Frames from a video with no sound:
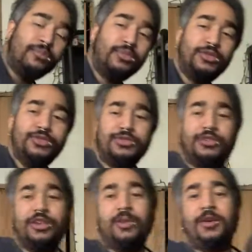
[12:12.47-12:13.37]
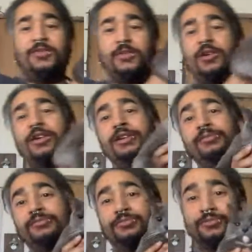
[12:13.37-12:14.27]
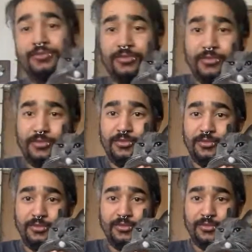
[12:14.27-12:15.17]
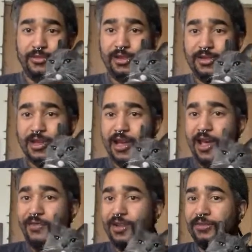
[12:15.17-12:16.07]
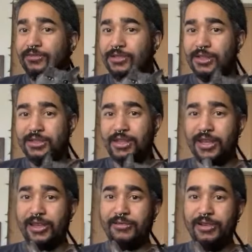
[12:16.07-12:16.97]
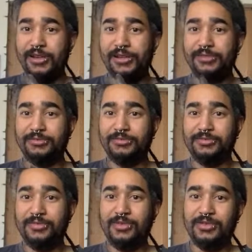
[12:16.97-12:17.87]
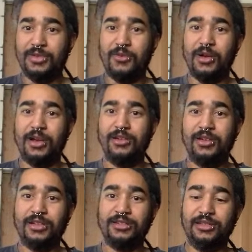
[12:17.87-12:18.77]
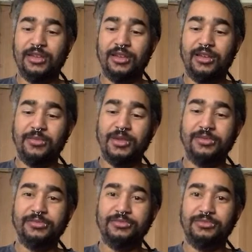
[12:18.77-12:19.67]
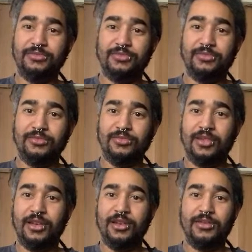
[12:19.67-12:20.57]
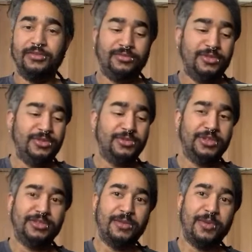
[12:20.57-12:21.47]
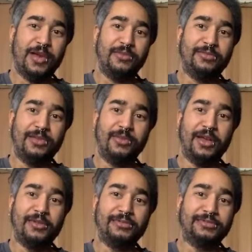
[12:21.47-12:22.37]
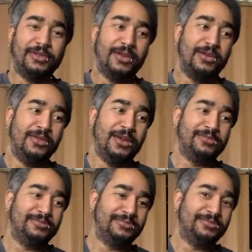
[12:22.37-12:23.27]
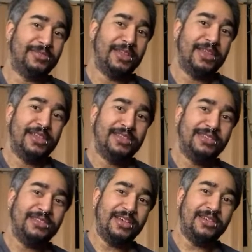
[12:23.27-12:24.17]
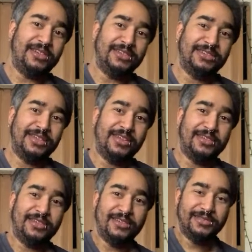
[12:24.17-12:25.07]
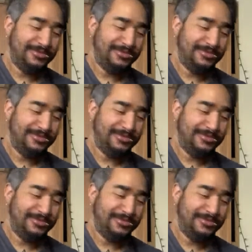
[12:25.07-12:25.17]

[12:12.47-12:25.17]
Producer Tom, everybody. He's not having it. He doesn't like it right now. He's like, why are you guys looking at me? I know. You just want to slip out. Okay. All right. Subtle, subtle.